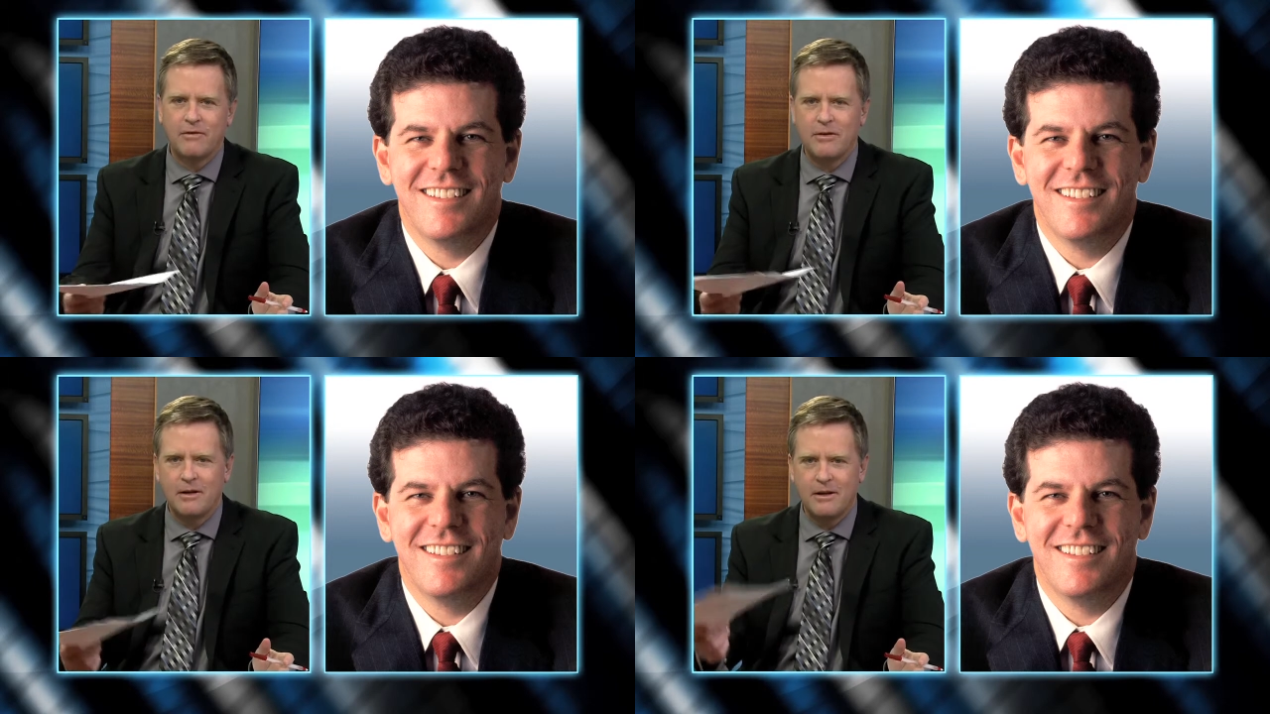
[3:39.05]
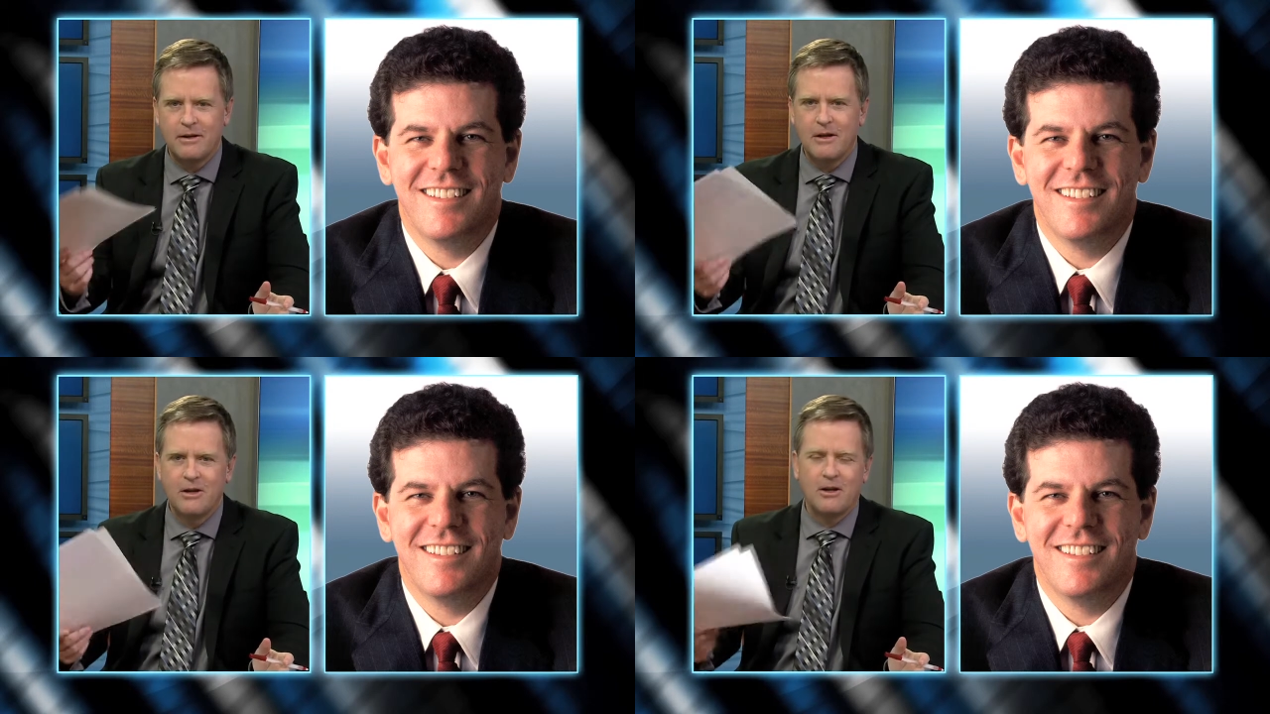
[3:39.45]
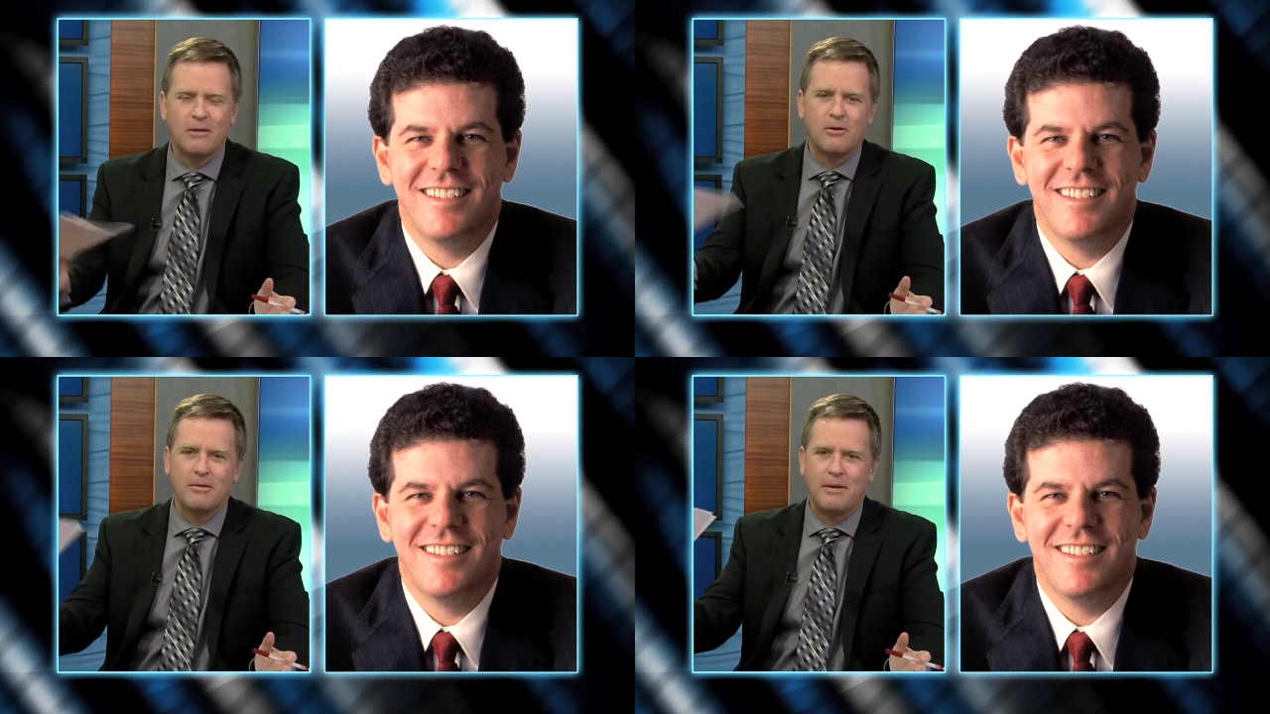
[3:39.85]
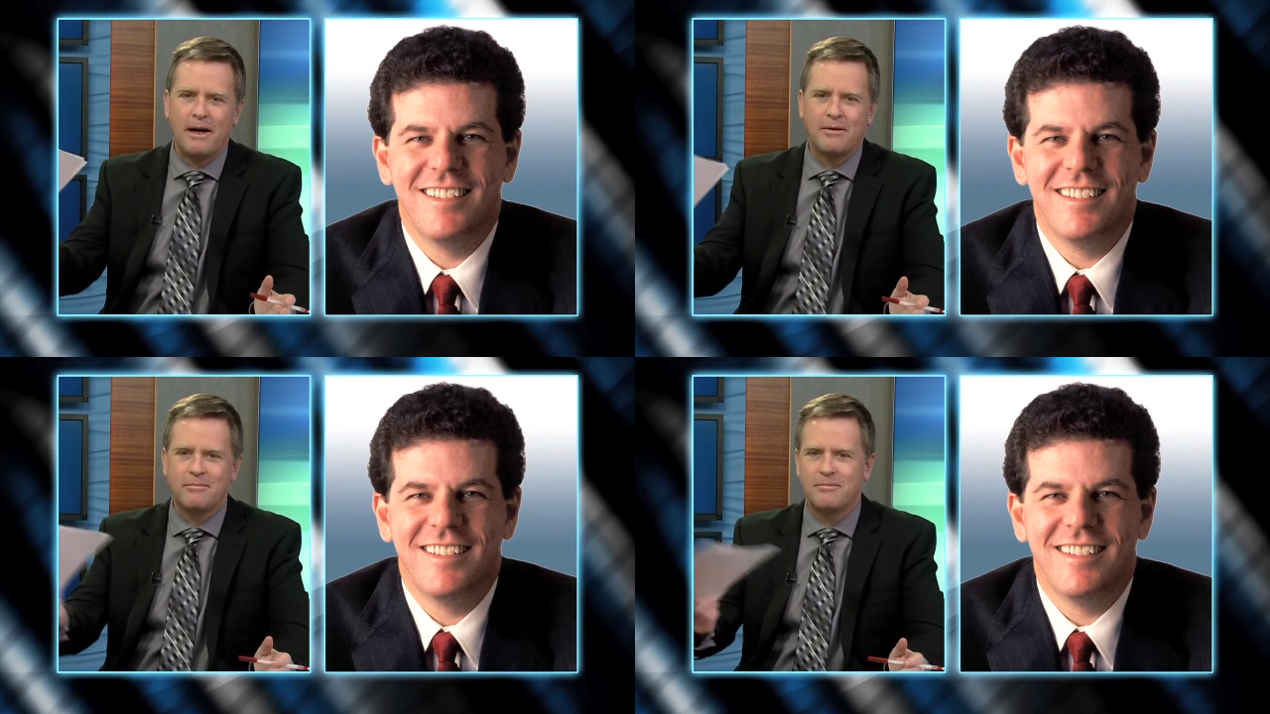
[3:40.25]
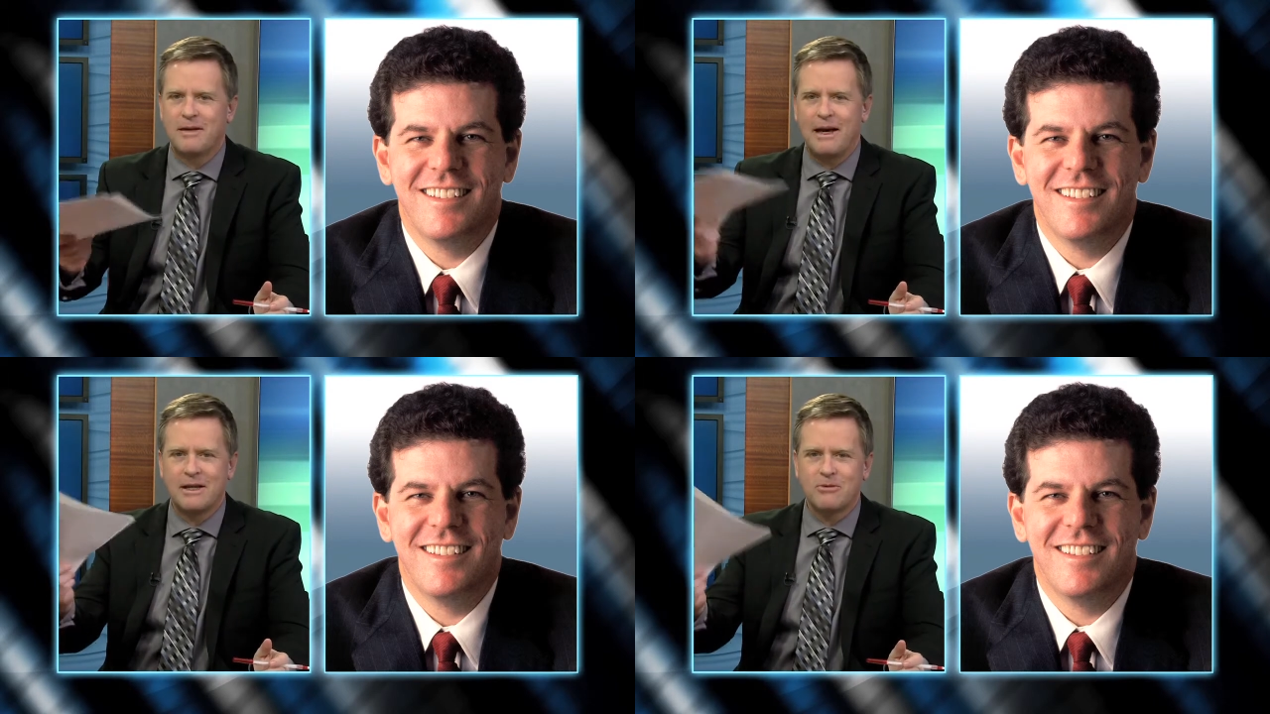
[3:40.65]
Speaker 1: of the, uh, you know, I want to buy
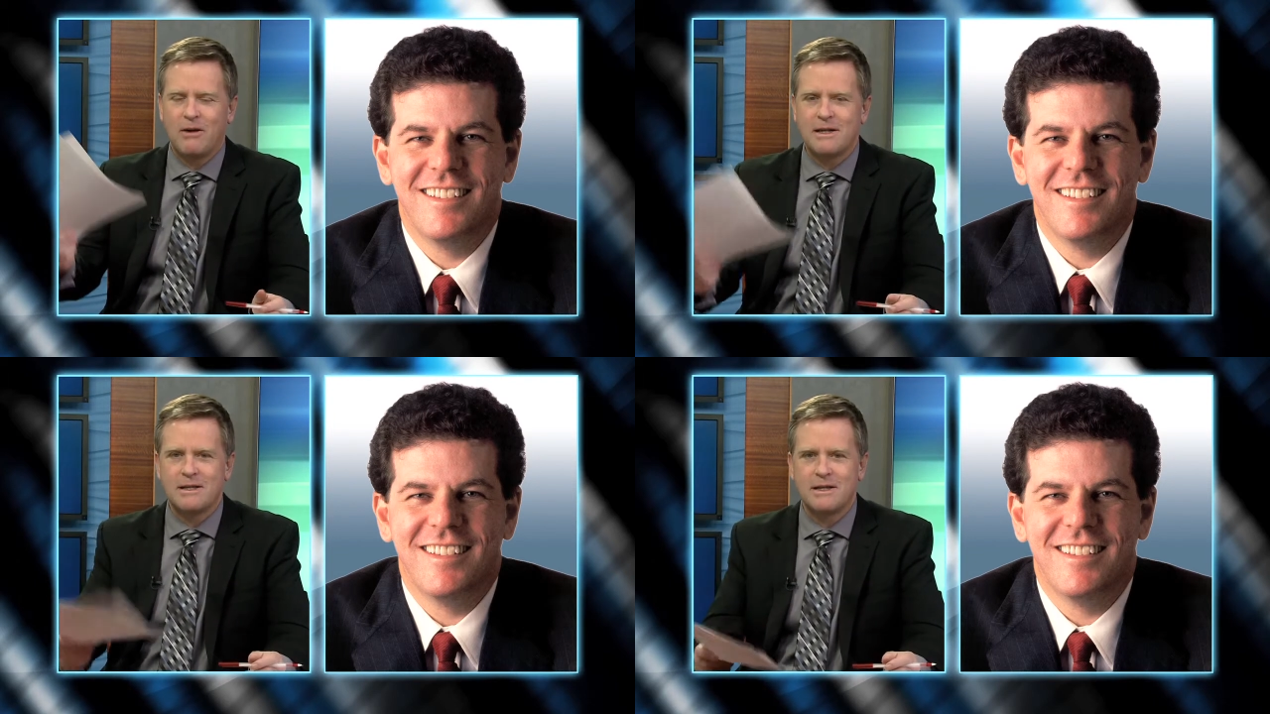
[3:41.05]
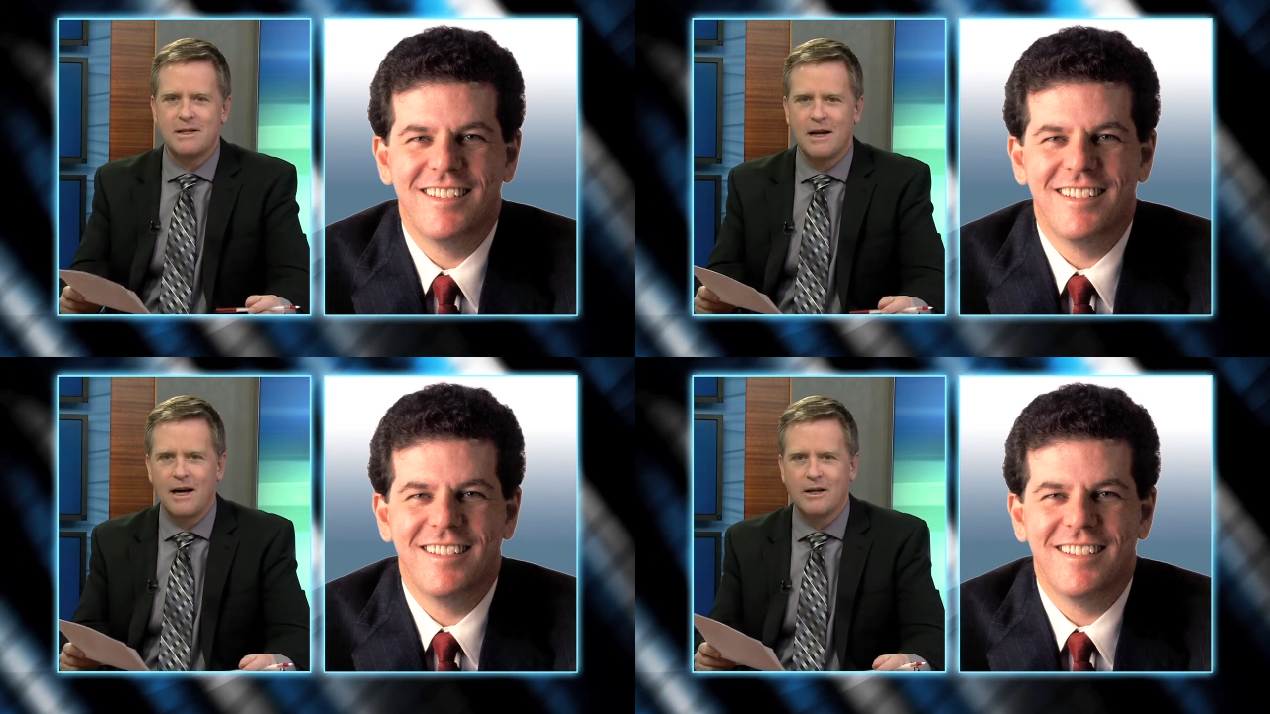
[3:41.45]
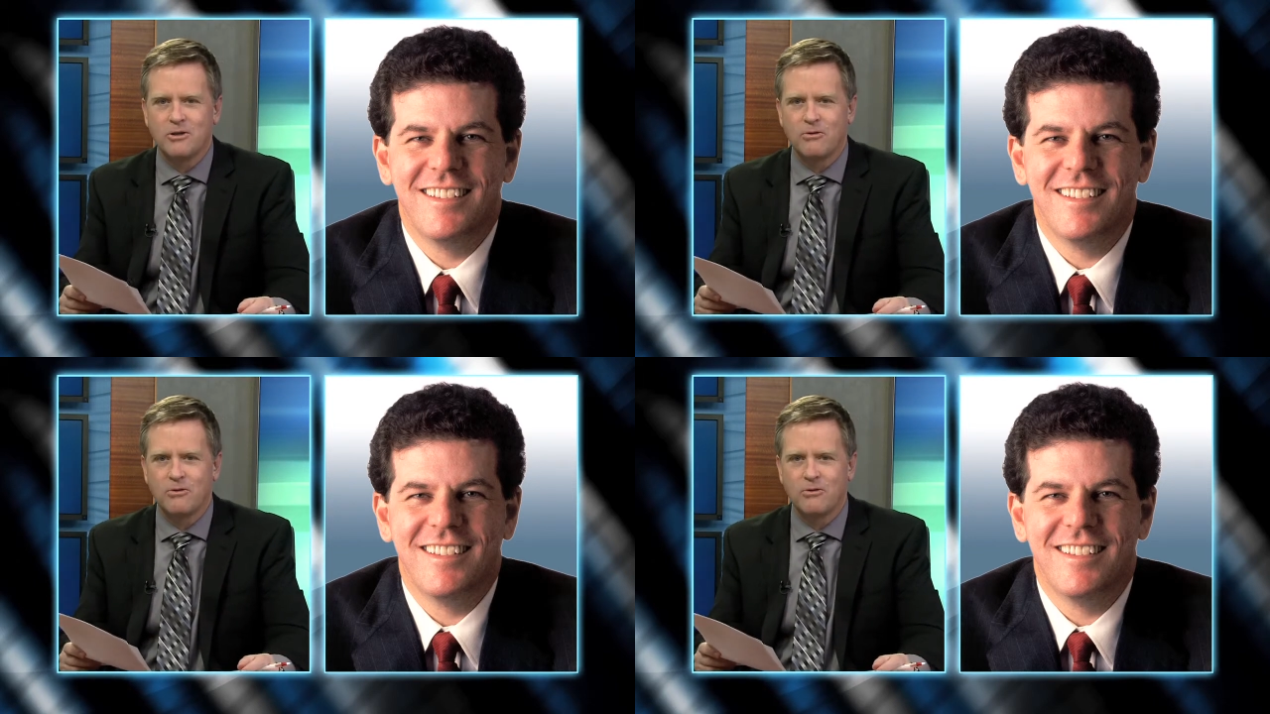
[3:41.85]
X Y Z stock at